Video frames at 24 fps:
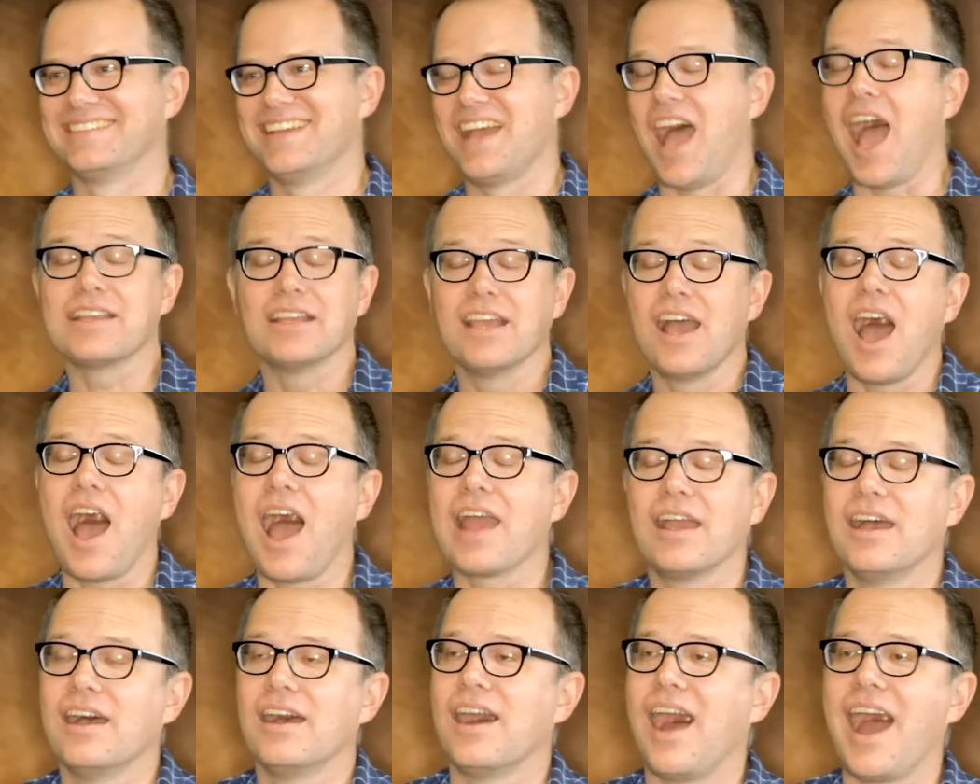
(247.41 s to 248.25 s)

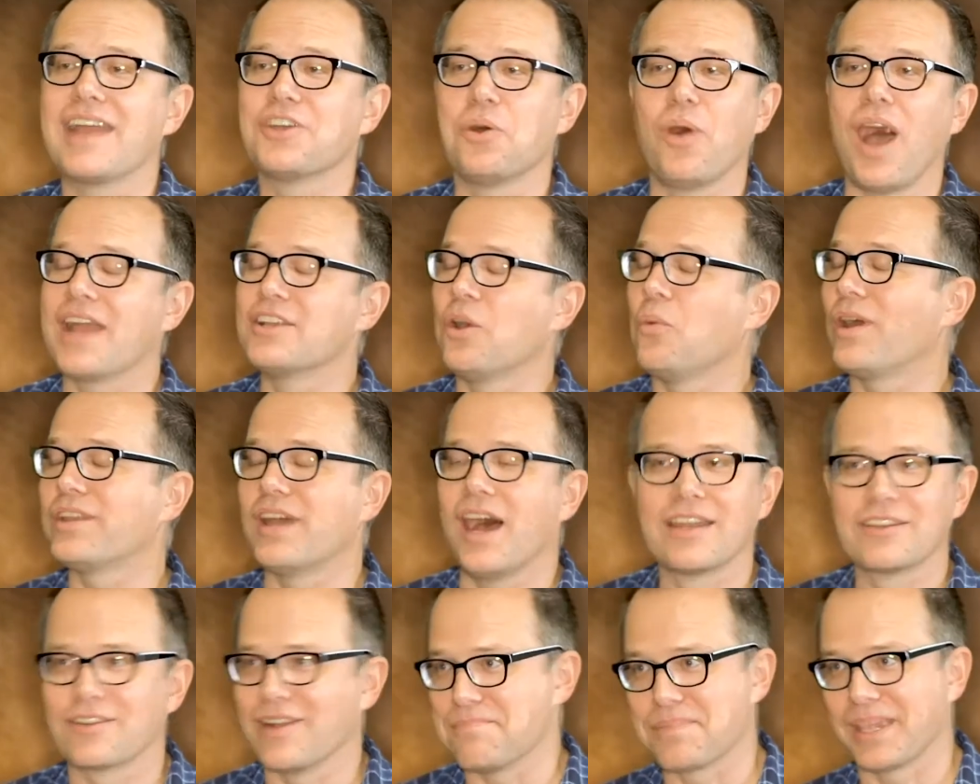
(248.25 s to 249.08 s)
I don't want to
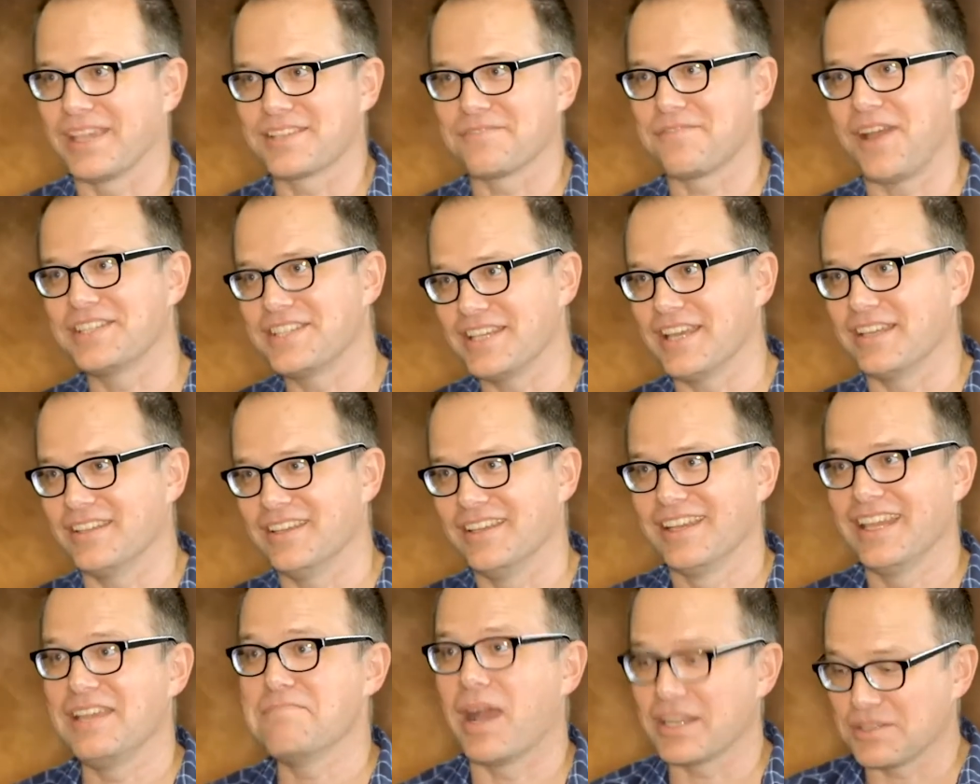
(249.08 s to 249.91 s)
utter it because if I did,
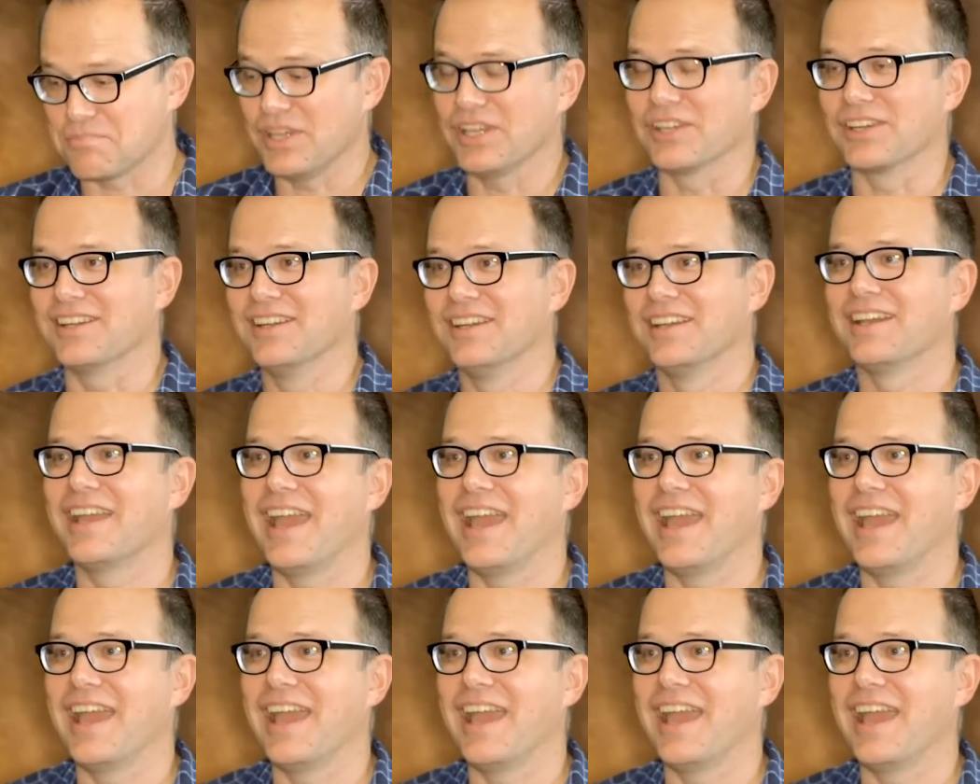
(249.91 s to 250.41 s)
he might appear.